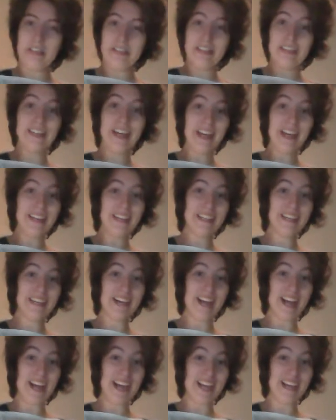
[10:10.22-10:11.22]
done,
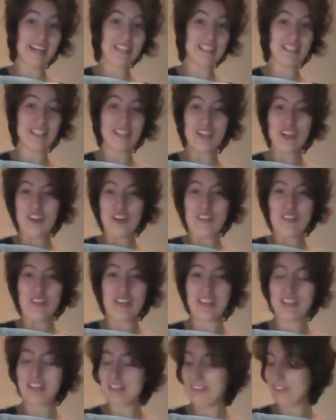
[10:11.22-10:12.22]
guys!
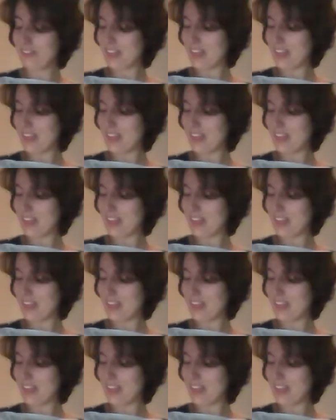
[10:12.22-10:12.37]
And you'll